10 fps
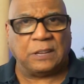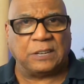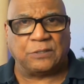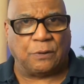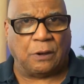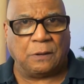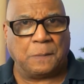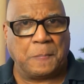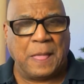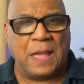things wrong.
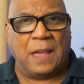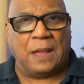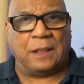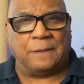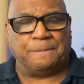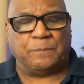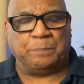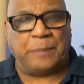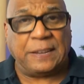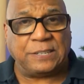
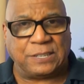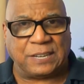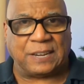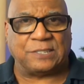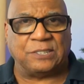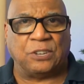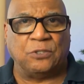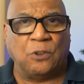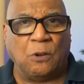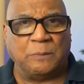Beta testers are
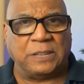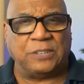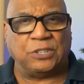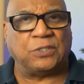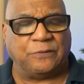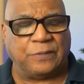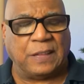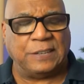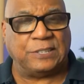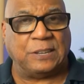normally just
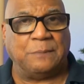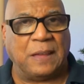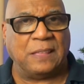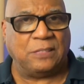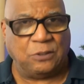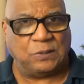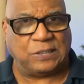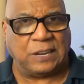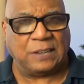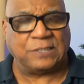flight sim
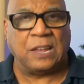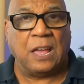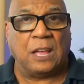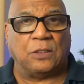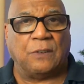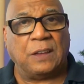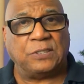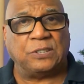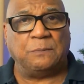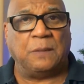enthusiasts. There are
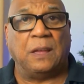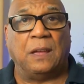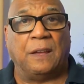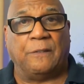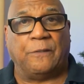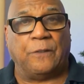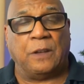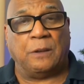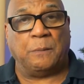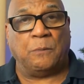some
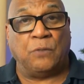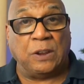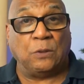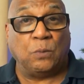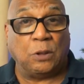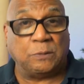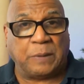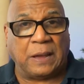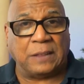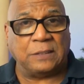real-world
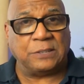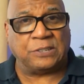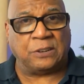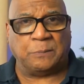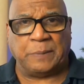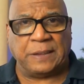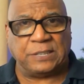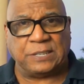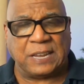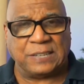pilots that are
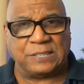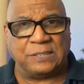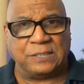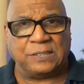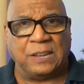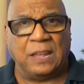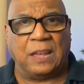beta testers,